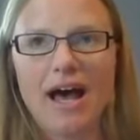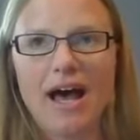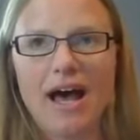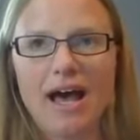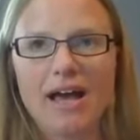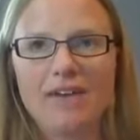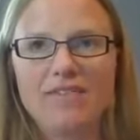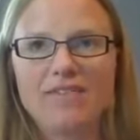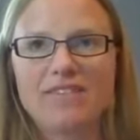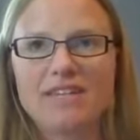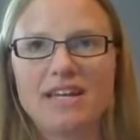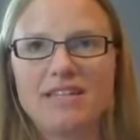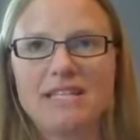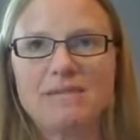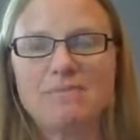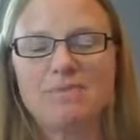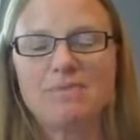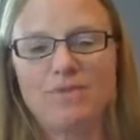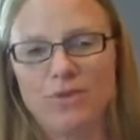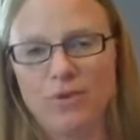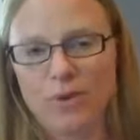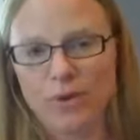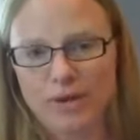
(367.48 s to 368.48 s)
i've said this
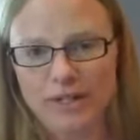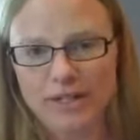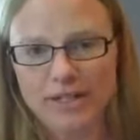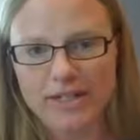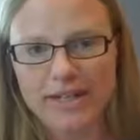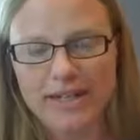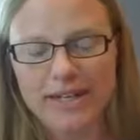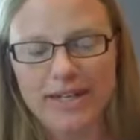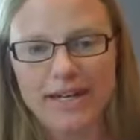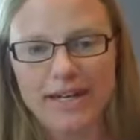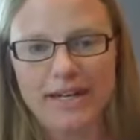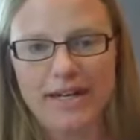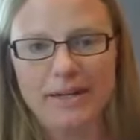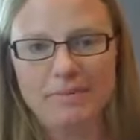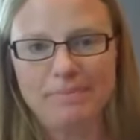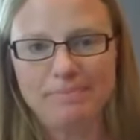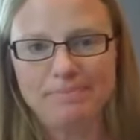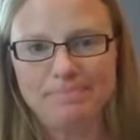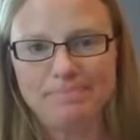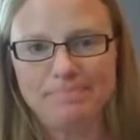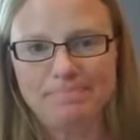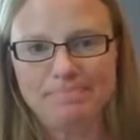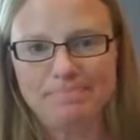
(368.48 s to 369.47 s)
before
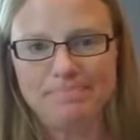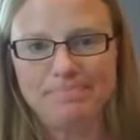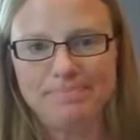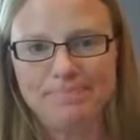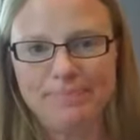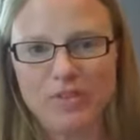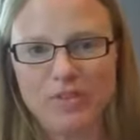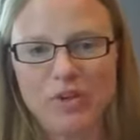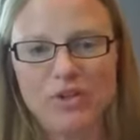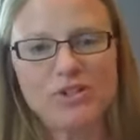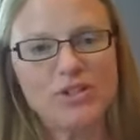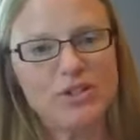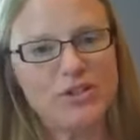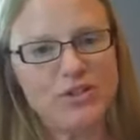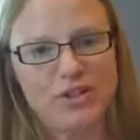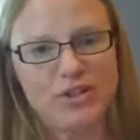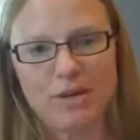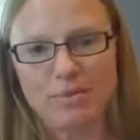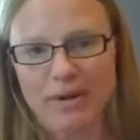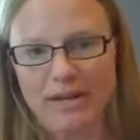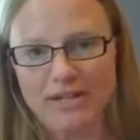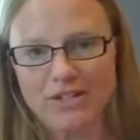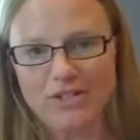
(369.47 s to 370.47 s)
um, your children
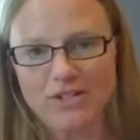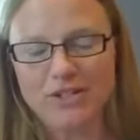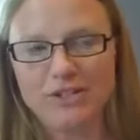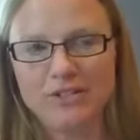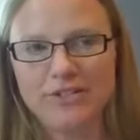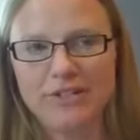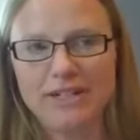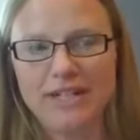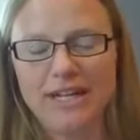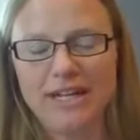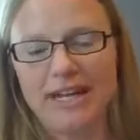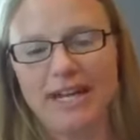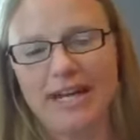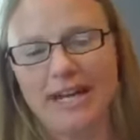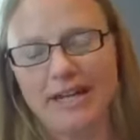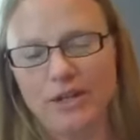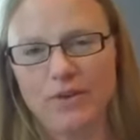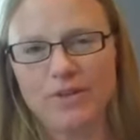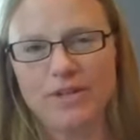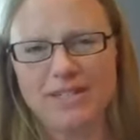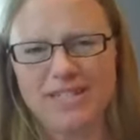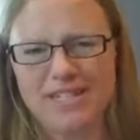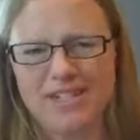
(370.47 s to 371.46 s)
are my children and i
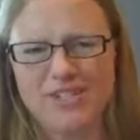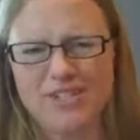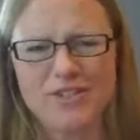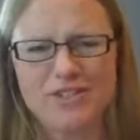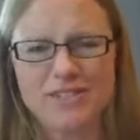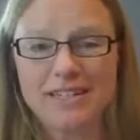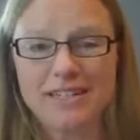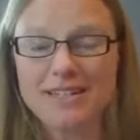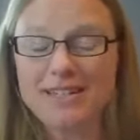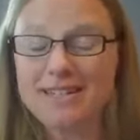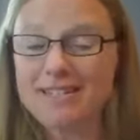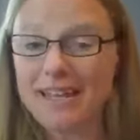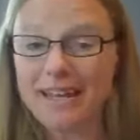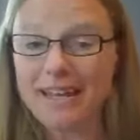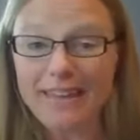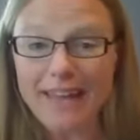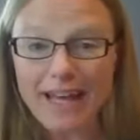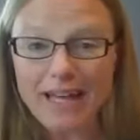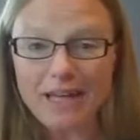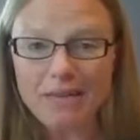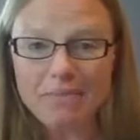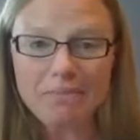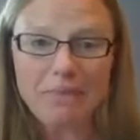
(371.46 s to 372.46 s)
know that teachers like to say
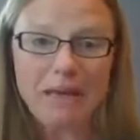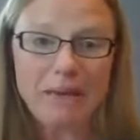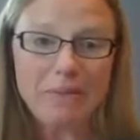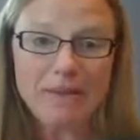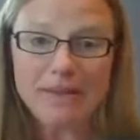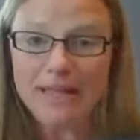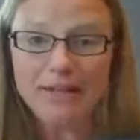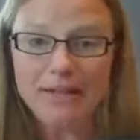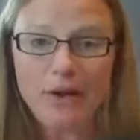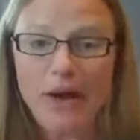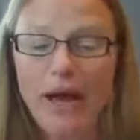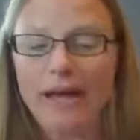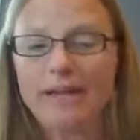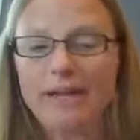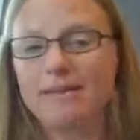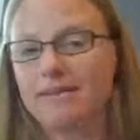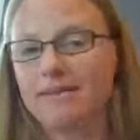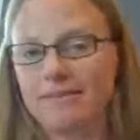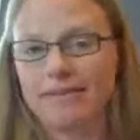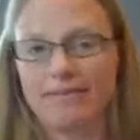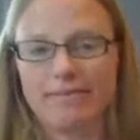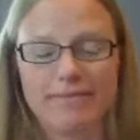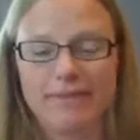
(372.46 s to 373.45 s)
that maybe they don't i,
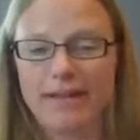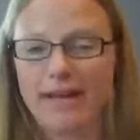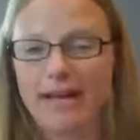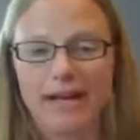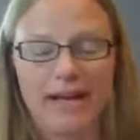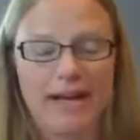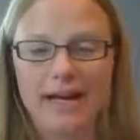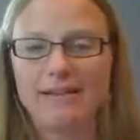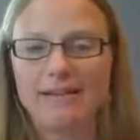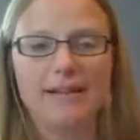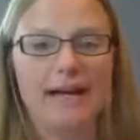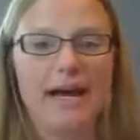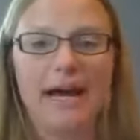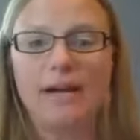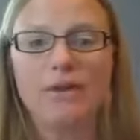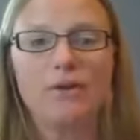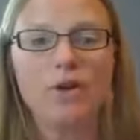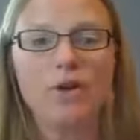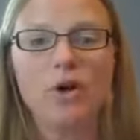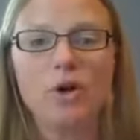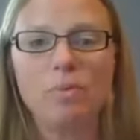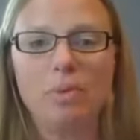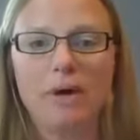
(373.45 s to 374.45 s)
I
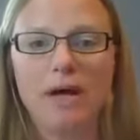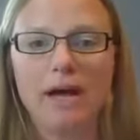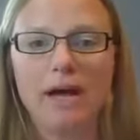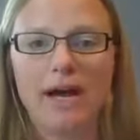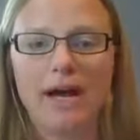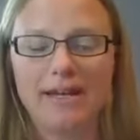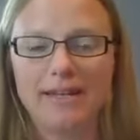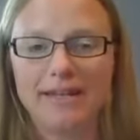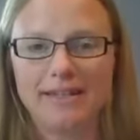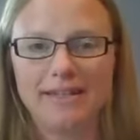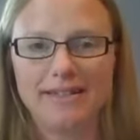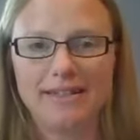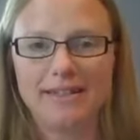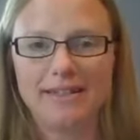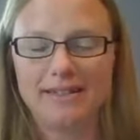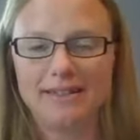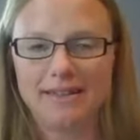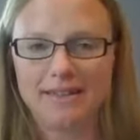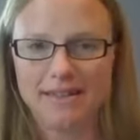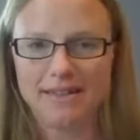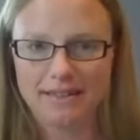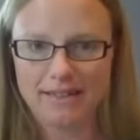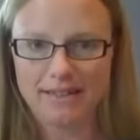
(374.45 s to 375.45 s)
don't know but i
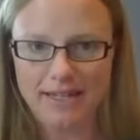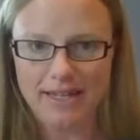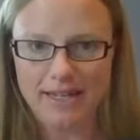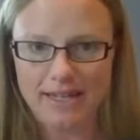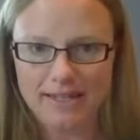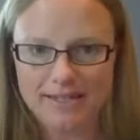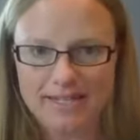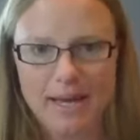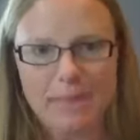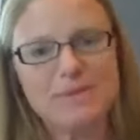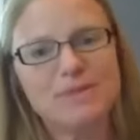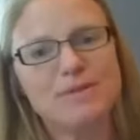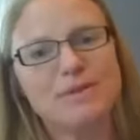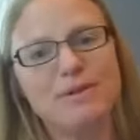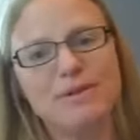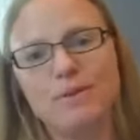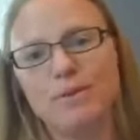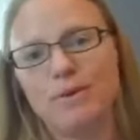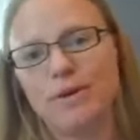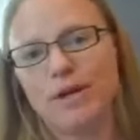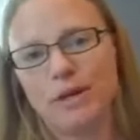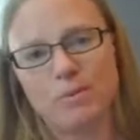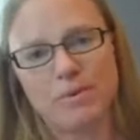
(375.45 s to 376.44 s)
it is
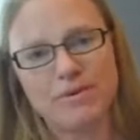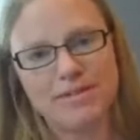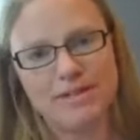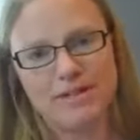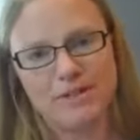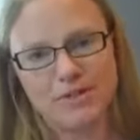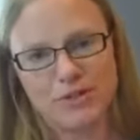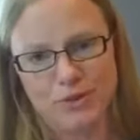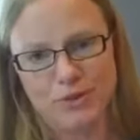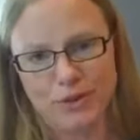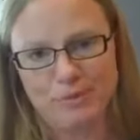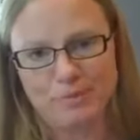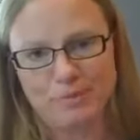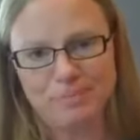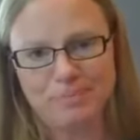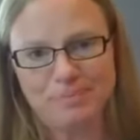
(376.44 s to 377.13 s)
absolutely 100% true